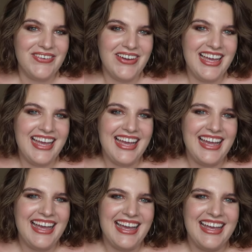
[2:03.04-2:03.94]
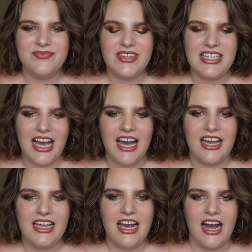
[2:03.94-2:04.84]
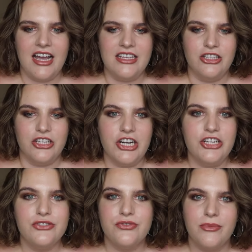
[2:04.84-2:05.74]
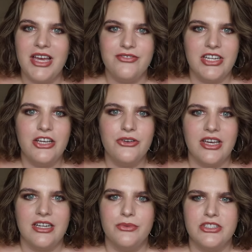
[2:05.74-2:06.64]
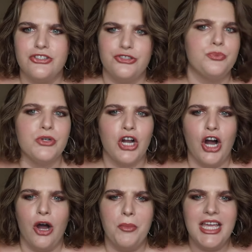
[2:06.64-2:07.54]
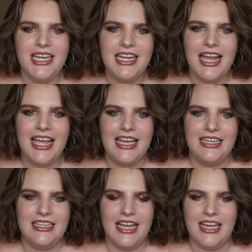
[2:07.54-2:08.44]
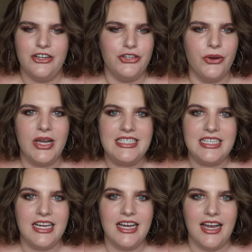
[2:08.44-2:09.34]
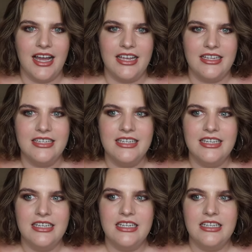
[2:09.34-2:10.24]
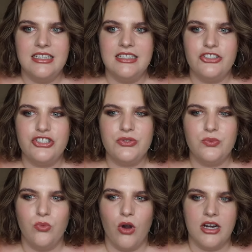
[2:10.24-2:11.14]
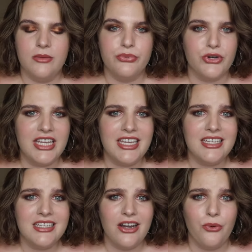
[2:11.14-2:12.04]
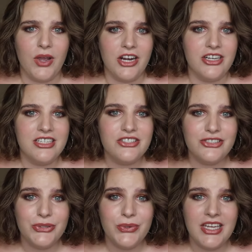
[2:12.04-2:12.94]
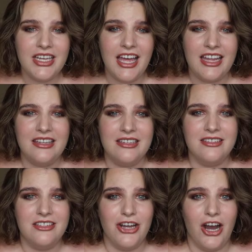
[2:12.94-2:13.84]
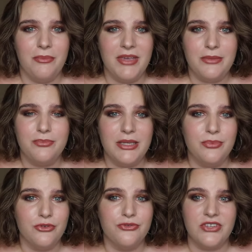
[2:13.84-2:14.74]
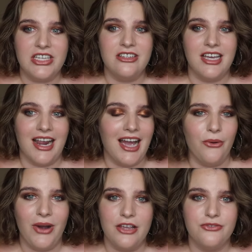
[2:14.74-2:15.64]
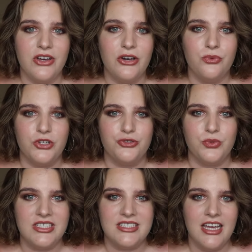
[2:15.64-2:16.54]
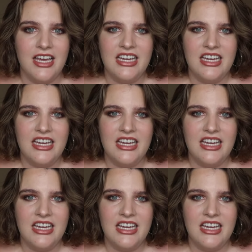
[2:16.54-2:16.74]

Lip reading: you. Yeah, I learned from that video that it was super common, and I had no idea. I just wanna bring awareness to it and not make people feel like how I felt, which was